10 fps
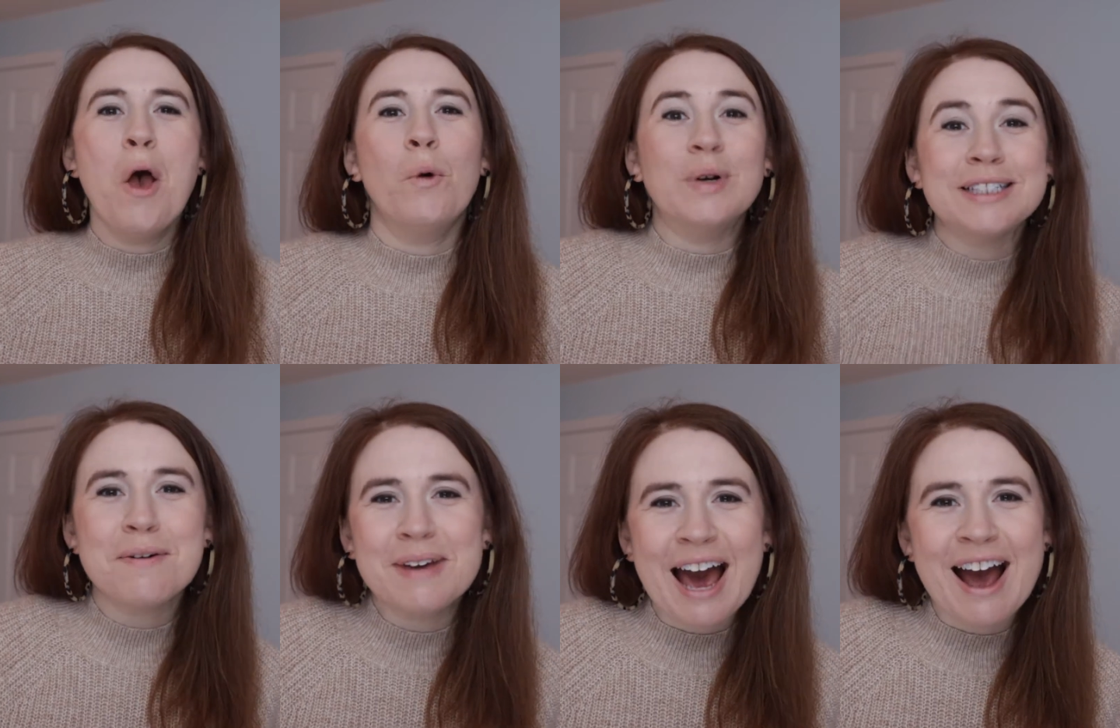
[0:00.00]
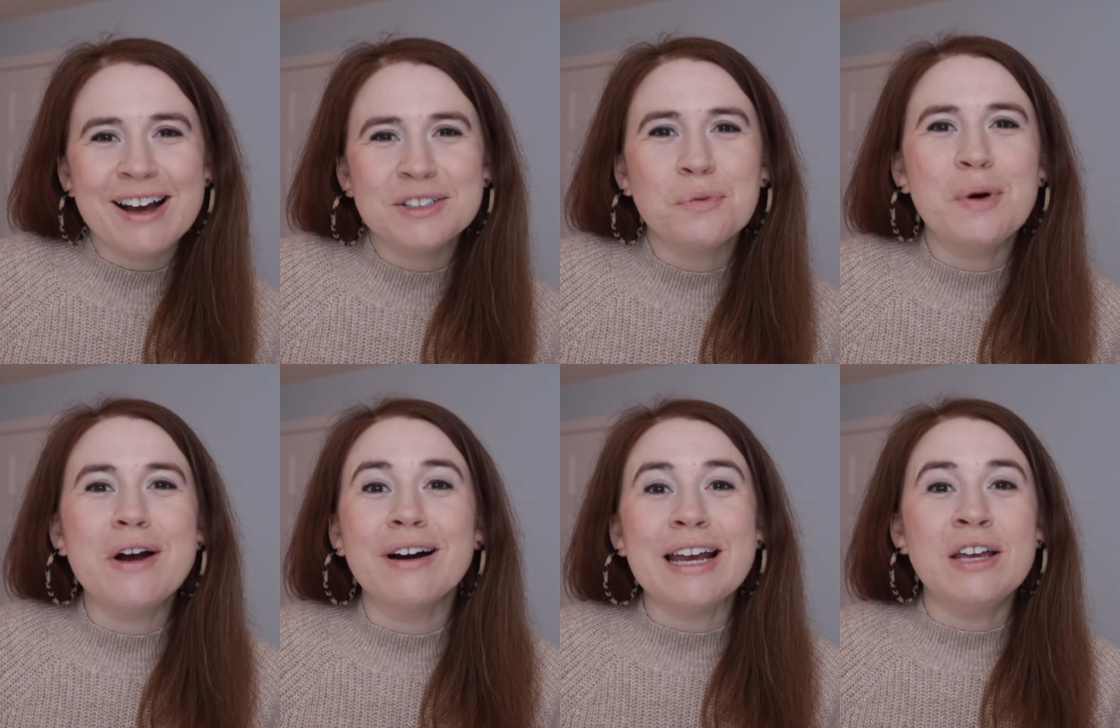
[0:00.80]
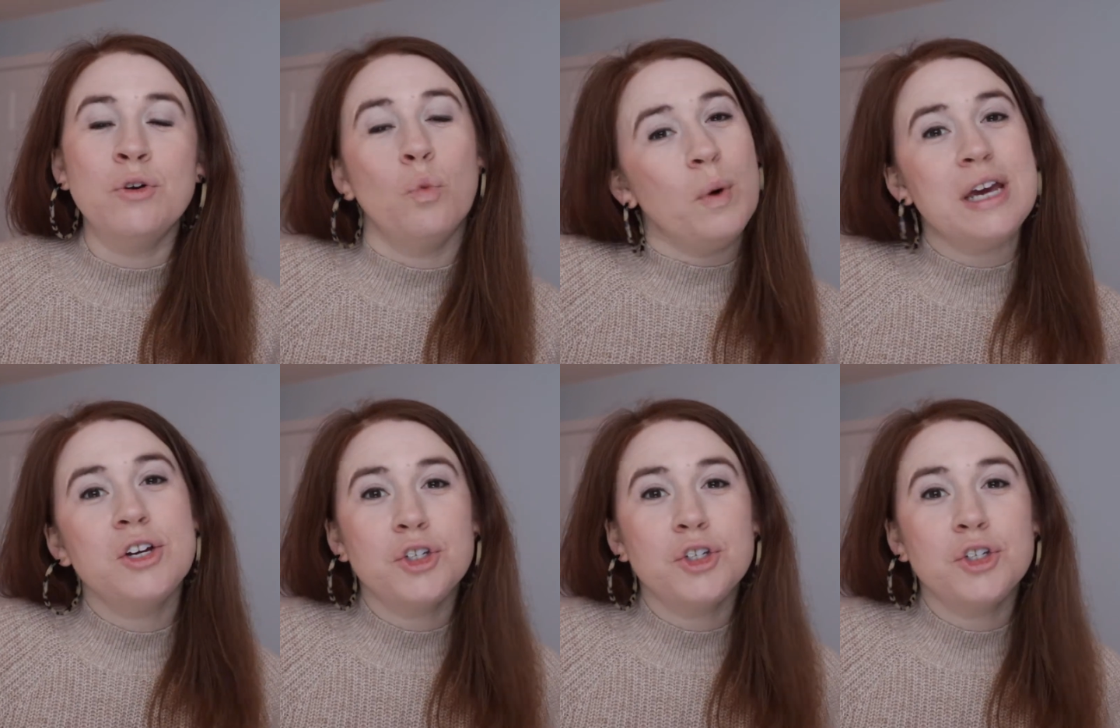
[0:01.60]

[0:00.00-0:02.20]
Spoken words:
What's up, guys? We are in week